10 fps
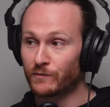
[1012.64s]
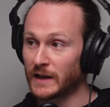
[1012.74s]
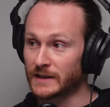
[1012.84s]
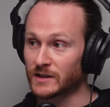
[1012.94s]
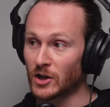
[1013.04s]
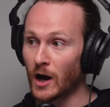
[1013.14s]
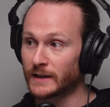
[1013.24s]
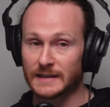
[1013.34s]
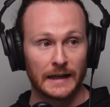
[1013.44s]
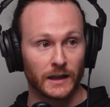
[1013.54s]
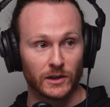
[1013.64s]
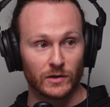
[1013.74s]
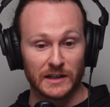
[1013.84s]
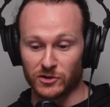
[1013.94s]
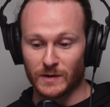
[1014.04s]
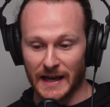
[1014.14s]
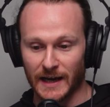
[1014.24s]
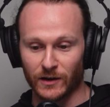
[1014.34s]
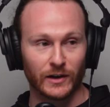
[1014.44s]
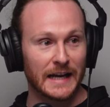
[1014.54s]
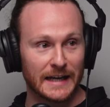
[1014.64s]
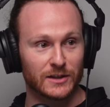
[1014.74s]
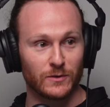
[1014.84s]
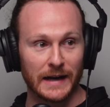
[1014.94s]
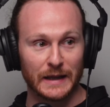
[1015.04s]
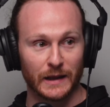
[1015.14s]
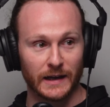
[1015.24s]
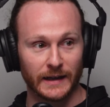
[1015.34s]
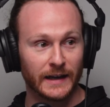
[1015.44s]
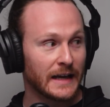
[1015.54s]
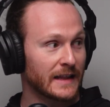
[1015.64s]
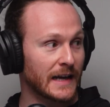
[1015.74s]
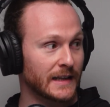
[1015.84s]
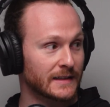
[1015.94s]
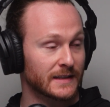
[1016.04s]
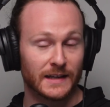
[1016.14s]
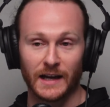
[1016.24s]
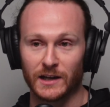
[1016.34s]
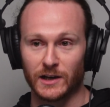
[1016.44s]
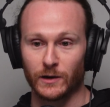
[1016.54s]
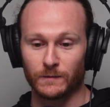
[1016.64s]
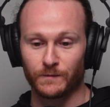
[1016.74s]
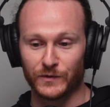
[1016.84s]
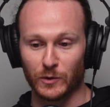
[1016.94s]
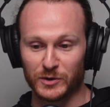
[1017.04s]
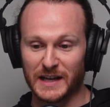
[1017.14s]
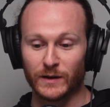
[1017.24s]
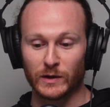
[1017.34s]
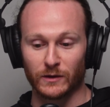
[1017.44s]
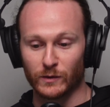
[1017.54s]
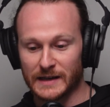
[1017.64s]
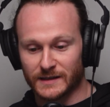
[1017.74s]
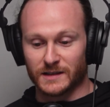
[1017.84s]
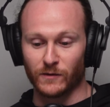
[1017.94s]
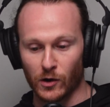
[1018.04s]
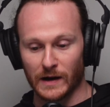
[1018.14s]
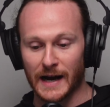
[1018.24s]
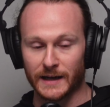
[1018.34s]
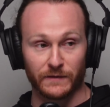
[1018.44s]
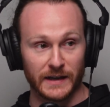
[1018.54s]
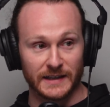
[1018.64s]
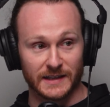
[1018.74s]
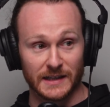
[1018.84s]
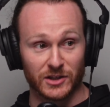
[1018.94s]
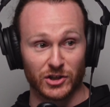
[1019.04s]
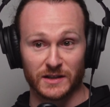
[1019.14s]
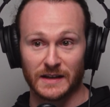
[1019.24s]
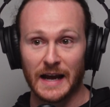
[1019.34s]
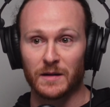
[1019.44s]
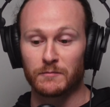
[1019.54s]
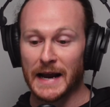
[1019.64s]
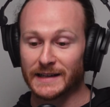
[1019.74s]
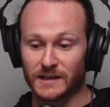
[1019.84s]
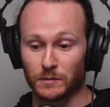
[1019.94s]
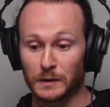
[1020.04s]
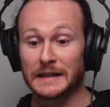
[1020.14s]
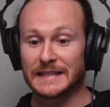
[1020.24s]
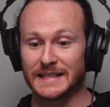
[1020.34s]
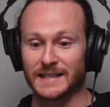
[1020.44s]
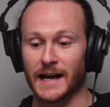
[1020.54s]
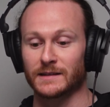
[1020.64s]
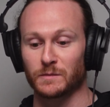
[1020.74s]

it's not telling you that you can or can't do anything, that it's, you're presented with the risks of all kind of things. This just makes complete sense